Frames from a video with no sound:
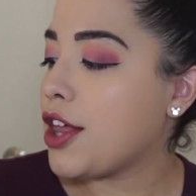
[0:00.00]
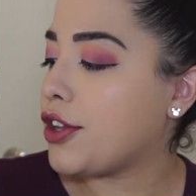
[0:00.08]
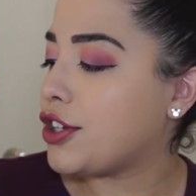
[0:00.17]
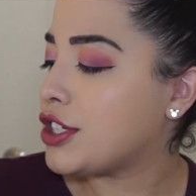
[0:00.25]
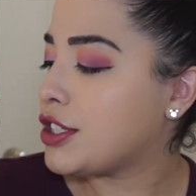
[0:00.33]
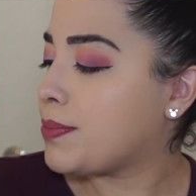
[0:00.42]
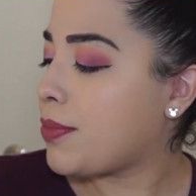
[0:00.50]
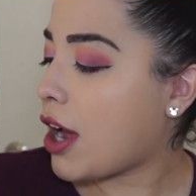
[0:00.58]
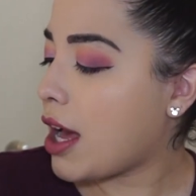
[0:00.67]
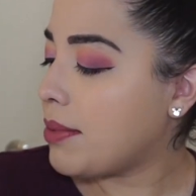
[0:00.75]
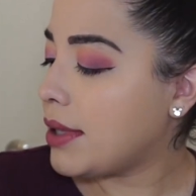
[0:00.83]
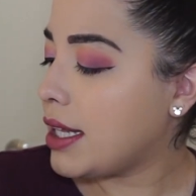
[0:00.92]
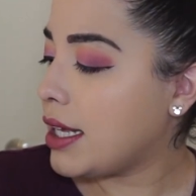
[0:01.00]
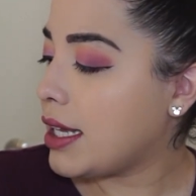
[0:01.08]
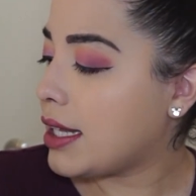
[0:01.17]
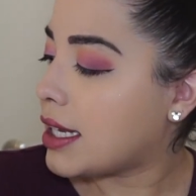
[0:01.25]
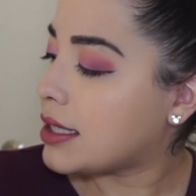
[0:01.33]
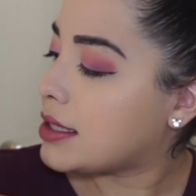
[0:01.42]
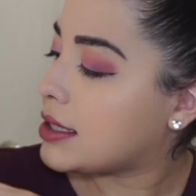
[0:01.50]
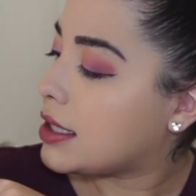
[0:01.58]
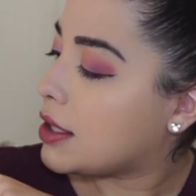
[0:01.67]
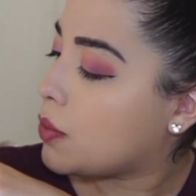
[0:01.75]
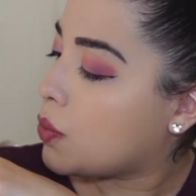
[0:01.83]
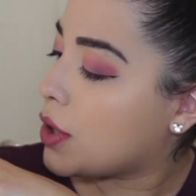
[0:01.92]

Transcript: There is probably, let's see,